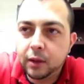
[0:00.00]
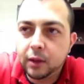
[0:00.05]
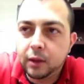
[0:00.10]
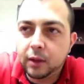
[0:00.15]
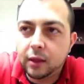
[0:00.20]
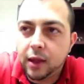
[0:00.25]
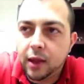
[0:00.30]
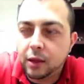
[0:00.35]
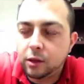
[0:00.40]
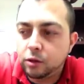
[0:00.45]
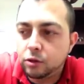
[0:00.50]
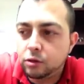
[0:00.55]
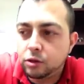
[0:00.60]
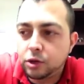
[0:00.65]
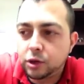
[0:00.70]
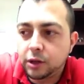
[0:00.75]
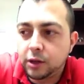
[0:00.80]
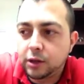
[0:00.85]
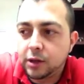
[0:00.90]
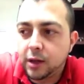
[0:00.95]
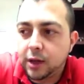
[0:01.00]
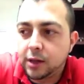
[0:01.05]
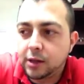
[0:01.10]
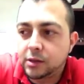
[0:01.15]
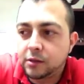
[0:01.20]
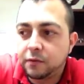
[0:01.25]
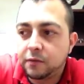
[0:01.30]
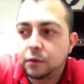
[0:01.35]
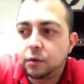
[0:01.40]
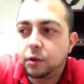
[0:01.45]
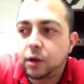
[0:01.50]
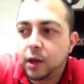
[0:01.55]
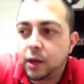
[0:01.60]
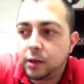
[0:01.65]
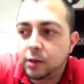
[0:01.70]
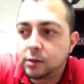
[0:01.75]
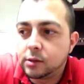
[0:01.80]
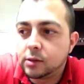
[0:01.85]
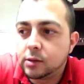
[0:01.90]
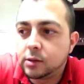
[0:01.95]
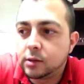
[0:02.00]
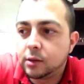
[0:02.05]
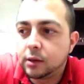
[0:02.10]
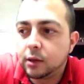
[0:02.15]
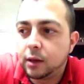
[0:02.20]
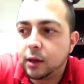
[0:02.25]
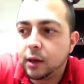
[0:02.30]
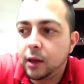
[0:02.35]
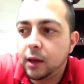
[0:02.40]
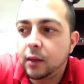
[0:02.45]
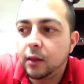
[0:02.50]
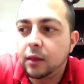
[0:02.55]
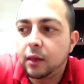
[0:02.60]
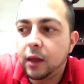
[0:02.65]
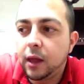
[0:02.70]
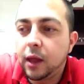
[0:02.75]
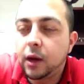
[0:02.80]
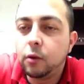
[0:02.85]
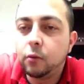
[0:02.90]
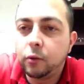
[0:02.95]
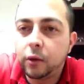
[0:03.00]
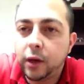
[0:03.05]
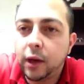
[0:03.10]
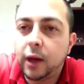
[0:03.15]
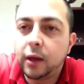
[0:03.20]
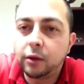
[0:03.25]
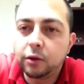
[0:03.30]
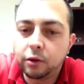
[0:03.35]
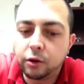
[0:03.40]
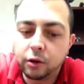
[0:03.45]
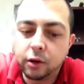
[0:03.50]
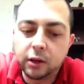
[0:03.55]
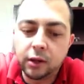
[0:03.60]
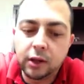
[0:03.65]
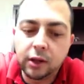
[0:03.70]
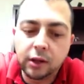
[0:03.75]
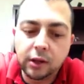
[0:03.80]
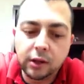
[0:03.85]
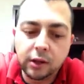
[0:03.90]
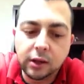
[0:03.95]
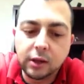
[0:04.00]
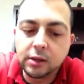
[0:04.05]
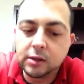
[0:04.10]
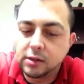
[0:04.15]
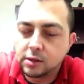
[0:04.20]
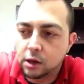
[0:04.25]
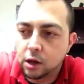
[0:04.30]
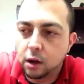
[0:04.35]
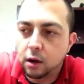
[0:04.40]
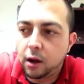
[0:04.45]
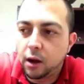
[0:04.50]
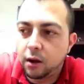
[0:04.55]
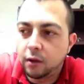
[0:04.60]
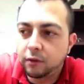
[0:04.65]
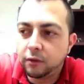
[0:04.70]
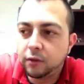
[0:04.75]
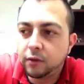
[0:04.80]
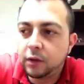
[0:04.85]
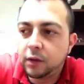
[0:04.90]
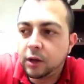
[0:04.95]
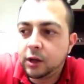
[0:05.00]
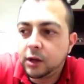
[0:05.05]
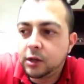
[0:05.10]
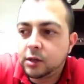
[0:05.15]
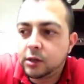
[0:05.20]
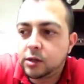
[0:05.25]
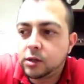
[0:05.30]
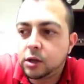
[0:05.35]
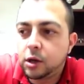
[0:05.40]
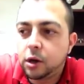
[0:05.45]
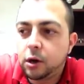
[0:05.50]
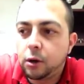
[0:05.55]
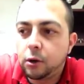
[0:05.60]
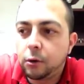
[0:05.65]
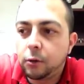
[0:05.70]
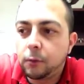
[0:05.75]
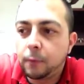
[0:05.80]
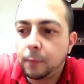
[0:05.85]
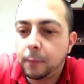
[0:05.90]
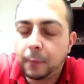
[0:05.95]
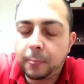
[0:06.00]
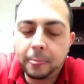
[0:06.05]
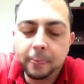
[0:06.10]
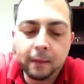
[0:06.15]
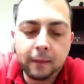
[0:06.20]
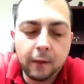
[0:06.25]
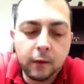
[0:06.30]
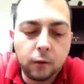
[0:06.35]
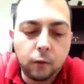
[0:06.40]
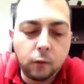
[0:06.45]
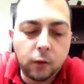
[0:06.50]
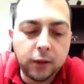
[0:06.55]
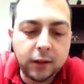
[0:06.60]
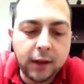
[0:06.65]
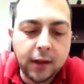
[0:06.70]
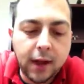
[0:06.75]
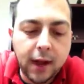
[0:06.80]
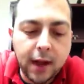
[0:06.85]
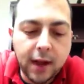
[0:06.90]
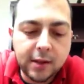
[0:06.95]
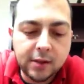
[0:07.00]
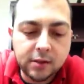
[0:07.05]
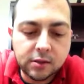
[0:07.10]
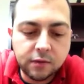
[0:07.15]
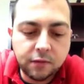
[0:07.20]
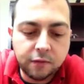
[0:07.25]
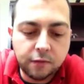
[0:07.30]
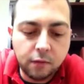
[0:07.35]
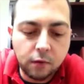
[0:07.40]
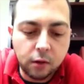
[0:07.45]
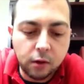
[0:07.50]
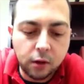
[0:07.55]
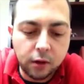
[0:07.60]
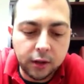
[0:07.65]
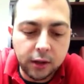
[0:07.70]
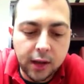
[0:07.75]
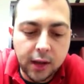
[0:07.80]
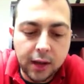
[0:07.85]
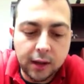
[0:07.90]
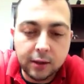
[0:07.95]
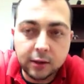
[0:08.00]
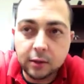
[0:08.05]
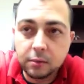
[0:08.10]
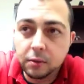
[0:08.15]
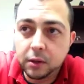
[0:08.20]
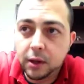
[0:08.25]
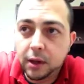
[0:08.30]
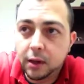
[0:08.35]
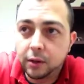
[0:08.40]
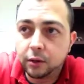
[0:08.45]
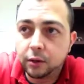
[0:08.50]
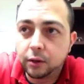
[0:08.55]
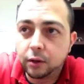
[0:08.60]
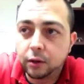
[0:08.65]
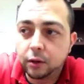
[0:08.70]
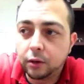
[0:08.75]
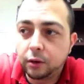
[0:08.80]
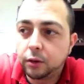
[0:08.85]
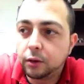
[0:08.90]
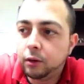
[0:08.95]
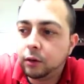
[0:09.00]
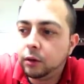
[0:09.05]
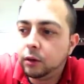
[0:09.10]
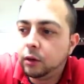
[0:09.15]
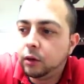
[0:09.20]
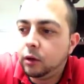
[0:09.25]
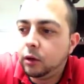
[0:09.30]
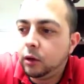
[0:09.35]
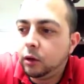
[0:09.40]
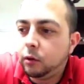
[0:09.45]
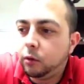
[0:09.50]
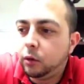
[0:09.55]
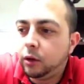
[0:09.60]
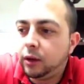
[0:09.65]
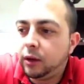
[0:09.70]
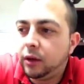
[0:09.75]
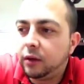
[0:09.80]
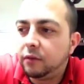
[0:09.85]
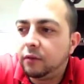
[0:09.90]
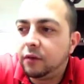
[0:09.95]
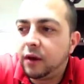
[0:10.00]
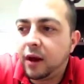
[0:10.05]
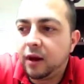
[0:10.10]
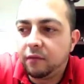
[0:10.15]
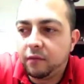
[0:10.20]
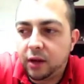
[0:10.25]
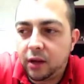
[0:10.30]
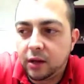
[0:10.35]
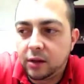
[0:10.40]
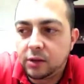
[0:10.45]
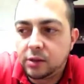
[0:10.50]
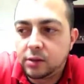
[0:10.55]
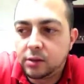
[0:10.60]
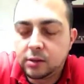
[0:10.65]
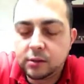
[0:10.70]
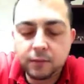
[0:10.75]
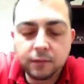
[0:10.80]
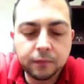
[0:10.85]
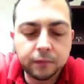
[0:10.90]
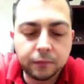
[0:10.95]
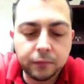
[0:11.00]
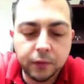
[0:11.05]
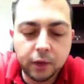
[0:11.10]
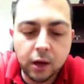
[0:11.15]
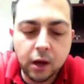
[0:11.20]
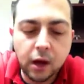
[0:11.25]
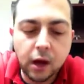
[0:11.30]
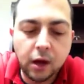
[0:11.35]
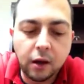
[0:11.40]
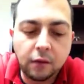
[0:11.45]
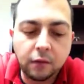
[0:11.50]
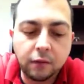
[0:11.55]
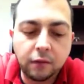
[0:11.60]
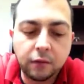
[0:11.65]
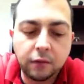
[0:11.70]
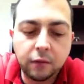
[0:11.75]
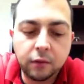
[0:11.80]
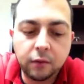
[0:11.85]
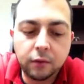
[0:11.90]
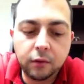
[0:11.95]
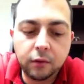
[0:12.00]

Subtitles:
That usually takes a few days, and then we enter in the ECRF. So when they ask for data to be entered within 5 days of